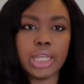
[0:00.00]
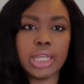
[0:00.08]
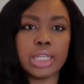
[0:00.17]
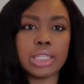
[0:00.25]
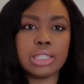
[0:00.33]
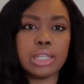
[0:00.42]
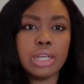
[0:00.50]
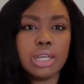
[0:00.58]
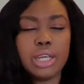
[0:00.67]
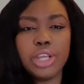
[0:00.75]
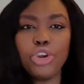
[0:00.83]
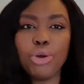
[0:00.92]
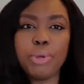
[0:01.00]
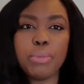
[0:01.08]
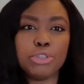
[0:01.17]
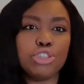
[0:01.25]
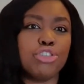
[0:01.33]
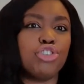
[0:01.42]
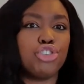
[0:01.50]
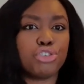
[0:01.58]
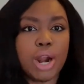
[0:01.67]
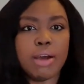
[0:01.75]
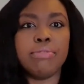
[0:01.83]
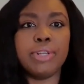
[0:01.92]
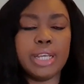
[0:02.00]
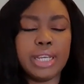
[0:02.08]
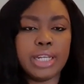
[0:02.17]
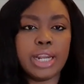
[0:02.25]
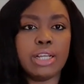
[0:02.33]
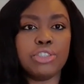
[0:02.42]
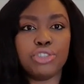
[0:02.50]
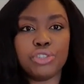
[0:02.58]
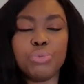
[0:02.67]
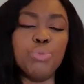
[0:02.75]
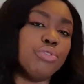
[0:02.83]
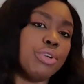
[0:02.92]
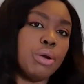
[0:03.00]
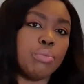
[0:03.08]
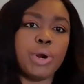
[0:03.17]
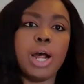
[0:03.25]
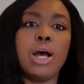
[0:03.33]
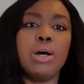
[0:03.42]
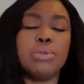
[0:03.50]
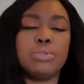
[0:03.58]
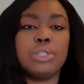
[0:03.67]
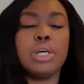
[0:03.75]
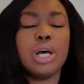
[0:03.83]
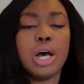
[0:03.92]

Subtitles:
is maybe just traveling and just moving around